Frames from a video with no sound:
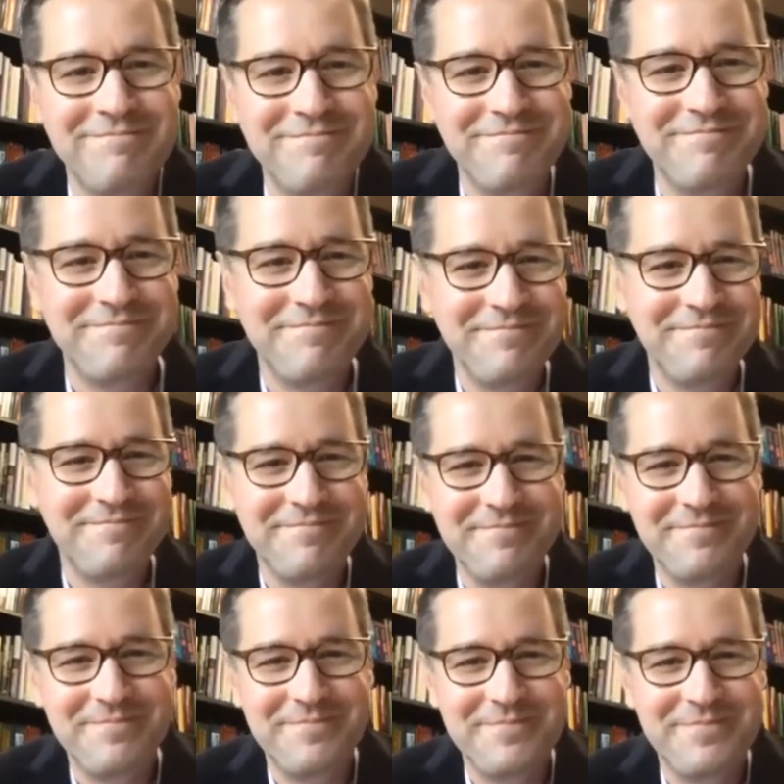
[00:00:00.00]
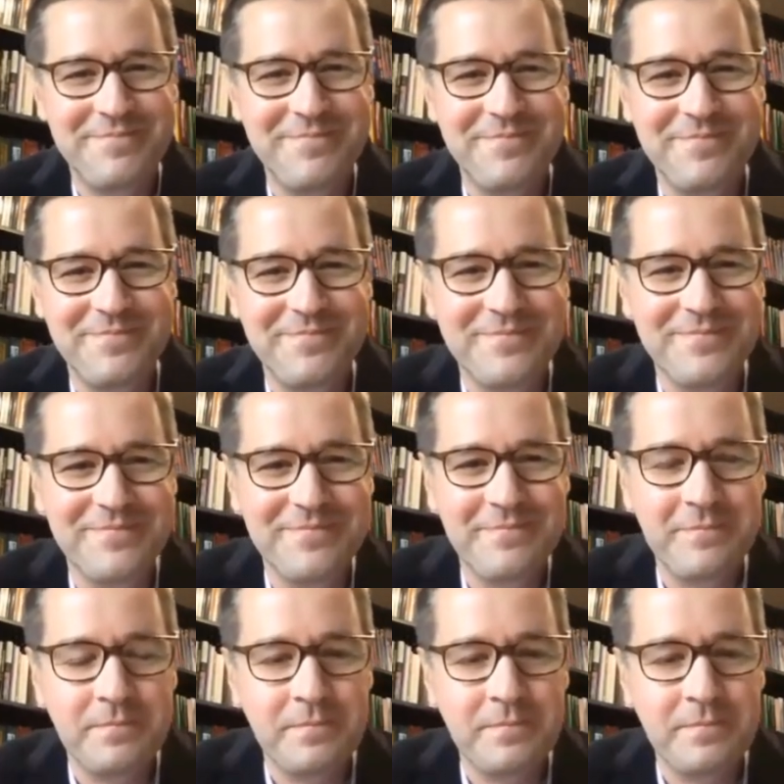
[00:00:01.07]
[no speech]